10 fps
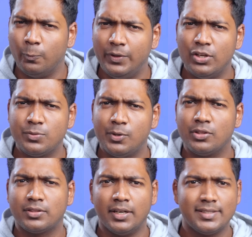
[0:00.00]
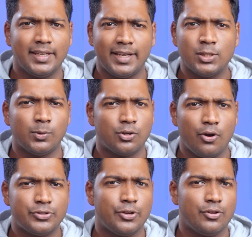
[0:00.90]
Videos below thirty seconds will
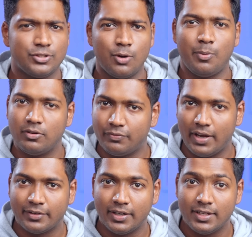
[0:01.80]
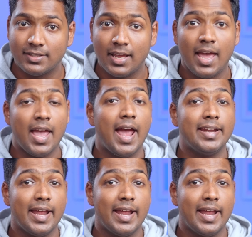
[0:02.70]
cost you around zero point five credits, and